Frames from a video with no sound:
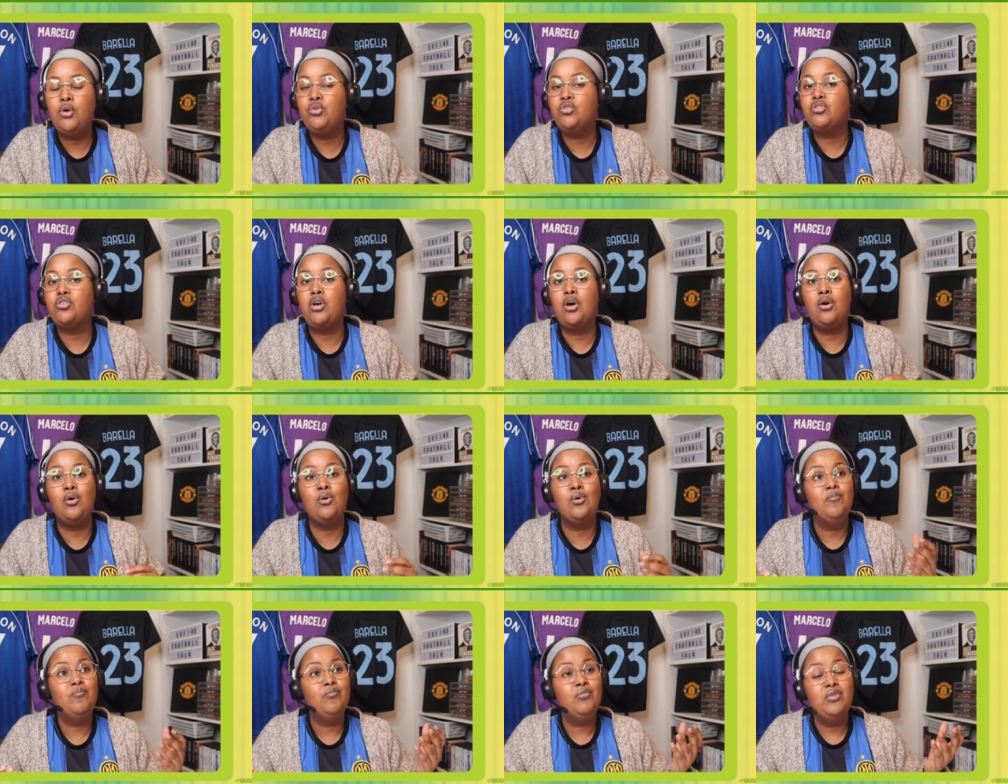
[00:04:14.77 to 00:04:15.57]
So,
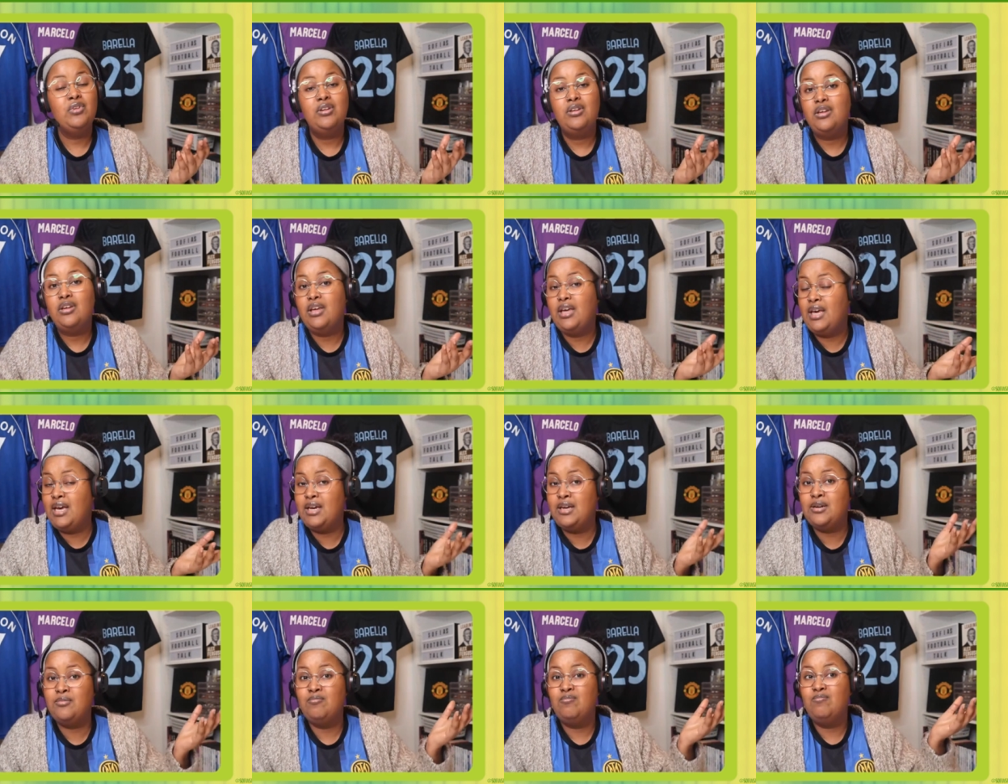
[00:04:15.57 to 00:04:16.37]

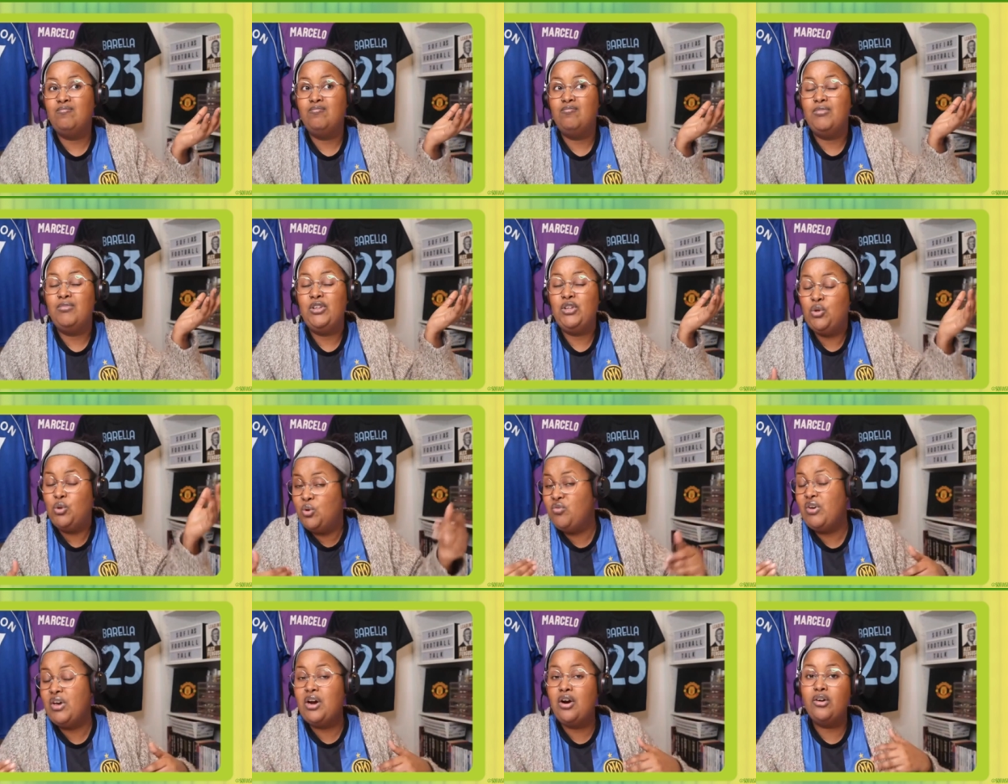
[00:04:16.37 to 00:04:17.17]
and
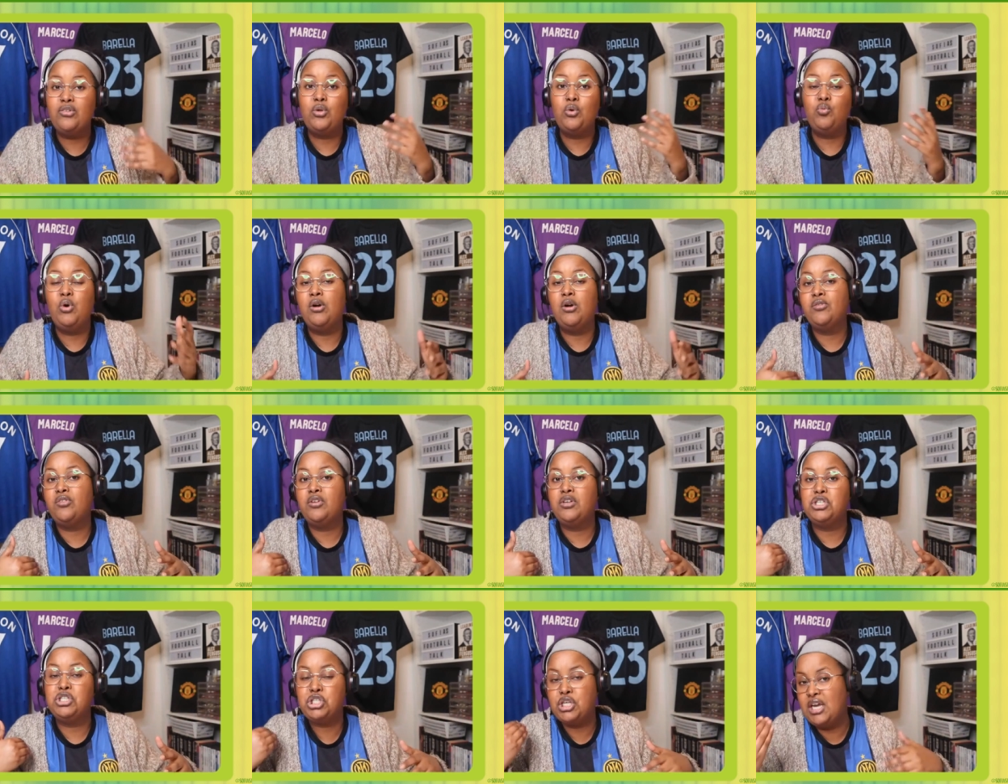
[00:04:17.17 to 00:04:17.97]
Juve are the ones
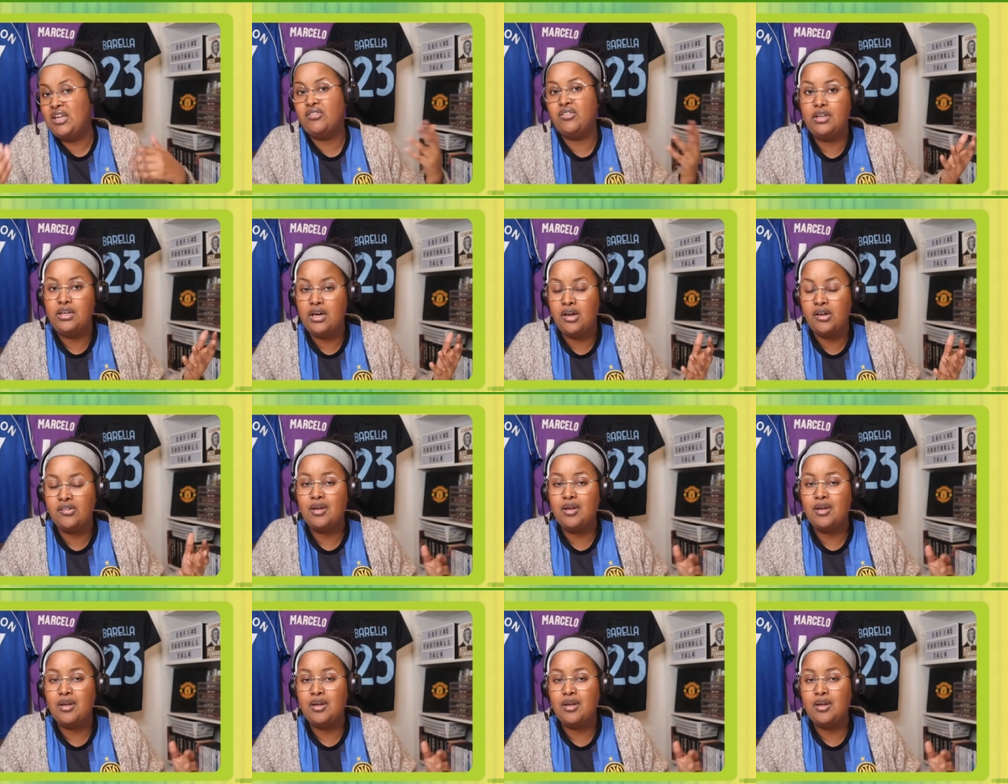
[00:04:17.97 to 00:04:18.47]
chasing us.